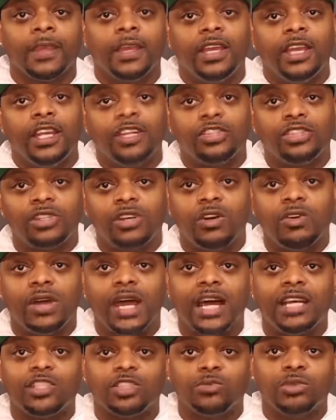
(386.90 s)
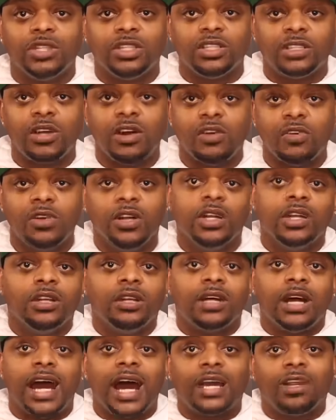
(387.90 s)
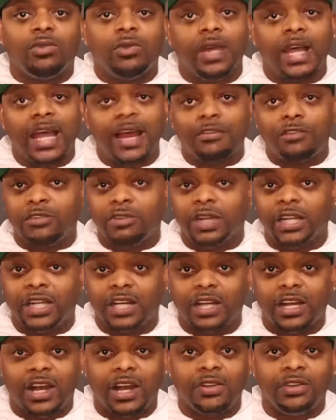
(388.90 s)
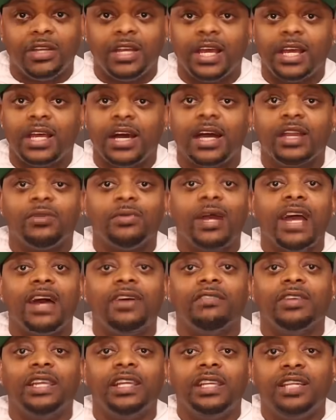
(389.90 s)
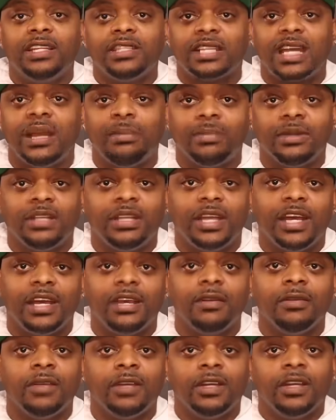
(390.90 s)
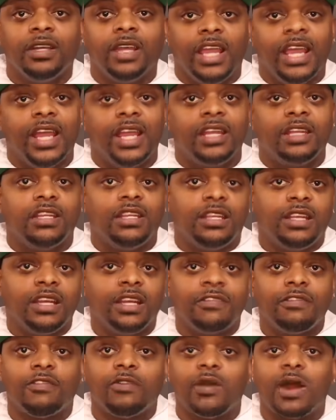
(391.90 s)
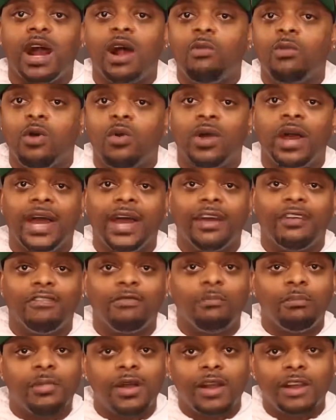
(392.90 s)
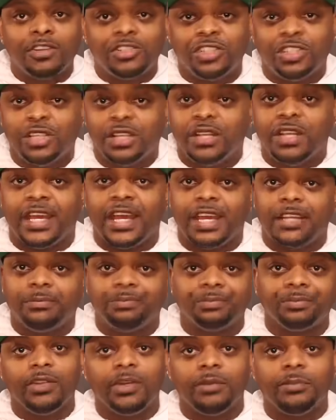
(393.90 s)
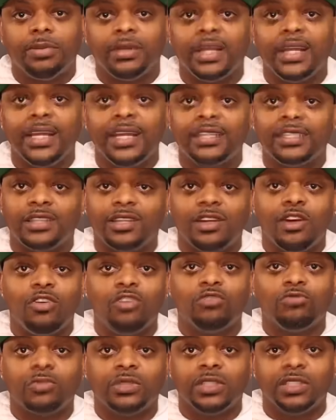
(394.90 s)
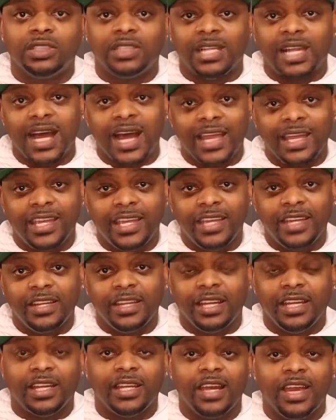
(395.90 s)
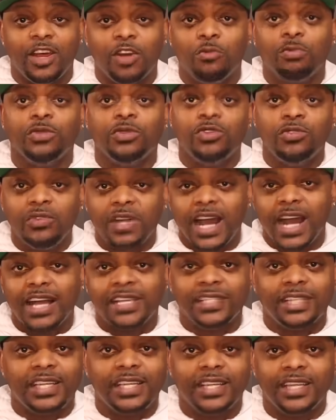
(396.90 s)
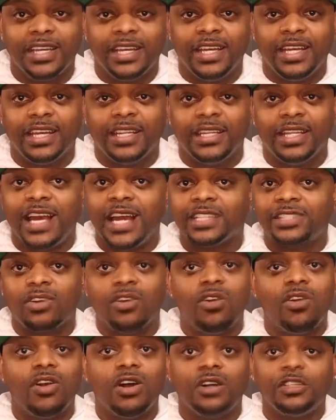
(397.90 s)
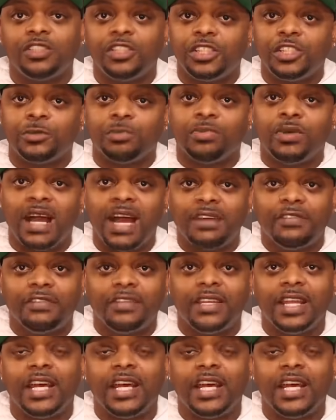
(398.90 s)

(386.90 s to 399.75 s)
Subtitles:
And so as a result, I don't have credit card debt. I don't have any type of debt, and therefore I won't have margin debt. The plays and the home runs that I hit and the help you guys hit, that's all just profit.